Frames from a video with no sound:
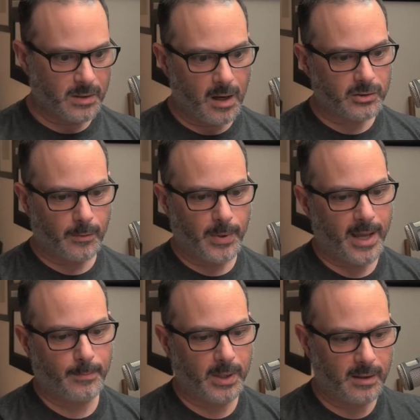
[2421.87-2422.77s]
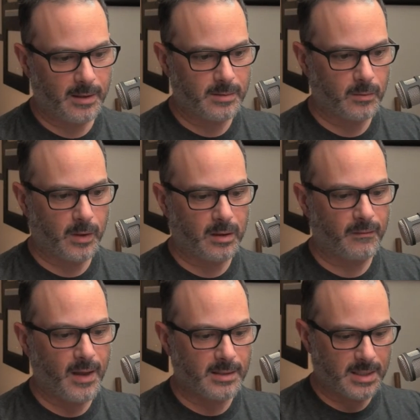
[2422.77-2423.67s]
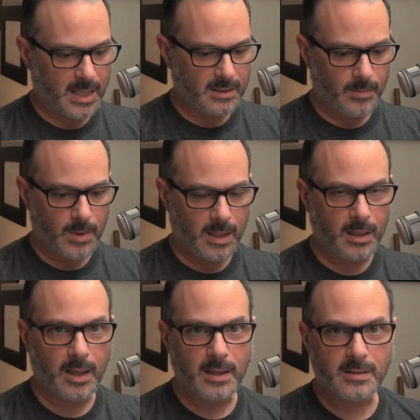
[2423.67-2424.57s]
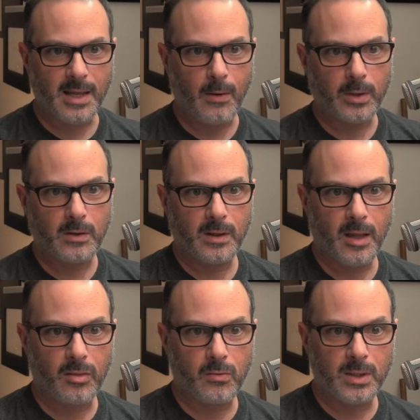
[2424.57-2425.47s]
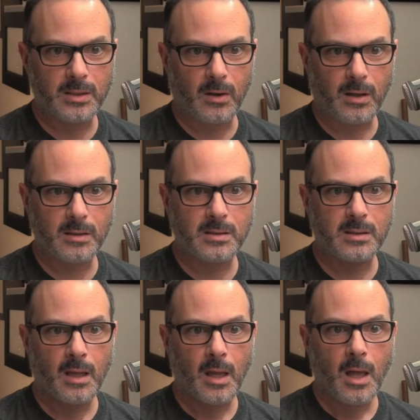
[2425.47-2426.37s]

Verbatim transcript: dogs are bad because what the vet said to me is that when you get three dogs,